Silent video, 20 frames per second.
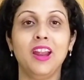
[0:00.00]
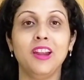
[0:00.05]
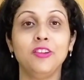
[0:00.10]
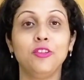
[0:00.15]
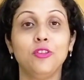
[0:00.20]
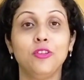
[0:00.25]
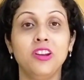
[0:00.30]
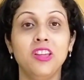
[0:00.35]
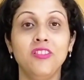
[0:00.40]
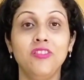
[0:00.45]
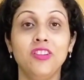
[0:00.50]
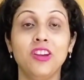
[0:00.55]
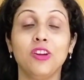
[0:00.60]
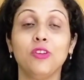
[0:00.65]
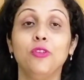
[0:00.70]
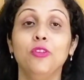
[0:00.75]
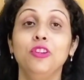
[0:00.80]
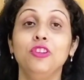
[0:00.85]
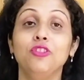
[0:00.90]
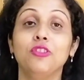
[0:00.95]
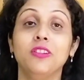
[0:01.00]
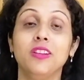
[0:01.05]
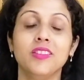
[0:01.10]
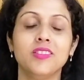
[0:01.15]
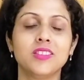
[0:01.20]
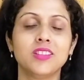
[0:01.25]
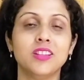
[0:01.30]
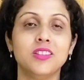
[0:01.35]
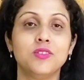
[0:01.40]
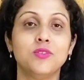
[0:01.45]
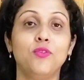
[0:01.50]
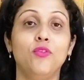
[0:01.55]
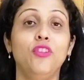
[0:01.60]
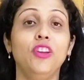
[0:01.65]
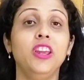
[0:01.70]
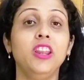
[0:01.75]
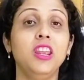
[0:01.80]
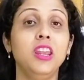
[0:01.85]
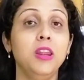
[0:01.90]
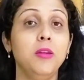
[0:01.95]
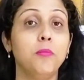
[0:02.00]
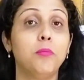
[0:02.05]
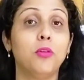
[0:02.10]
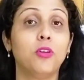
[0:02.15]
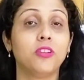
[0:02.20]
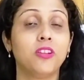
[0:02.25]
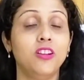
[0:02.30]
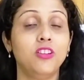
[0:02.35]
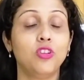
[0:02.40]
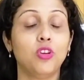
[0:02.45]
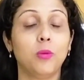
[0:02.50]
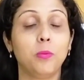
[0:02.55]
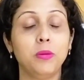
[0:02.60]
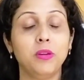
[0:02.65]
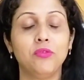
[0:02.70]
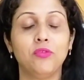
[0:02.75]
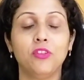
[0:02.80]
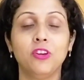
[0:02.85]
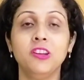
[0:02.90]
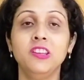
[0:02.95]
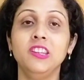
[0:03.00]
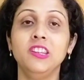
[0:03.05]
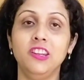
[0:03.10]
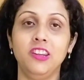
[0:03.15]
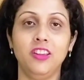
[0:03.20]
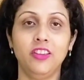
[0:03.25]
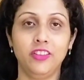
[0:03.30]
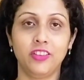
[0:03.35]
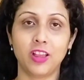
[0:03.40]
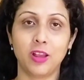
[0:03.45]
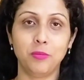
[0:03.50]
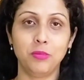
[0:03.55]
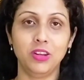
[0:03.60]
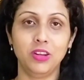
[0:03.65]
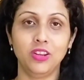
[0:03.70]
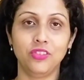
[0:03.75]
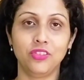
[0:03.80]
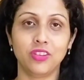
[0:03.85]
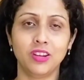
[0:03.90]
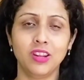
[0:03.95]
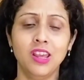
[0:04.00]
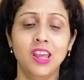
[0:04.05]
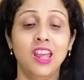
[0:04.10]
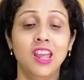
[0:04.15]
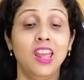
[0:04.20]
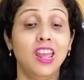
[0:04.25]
and today we are going to discuss very important topic for Neet examination.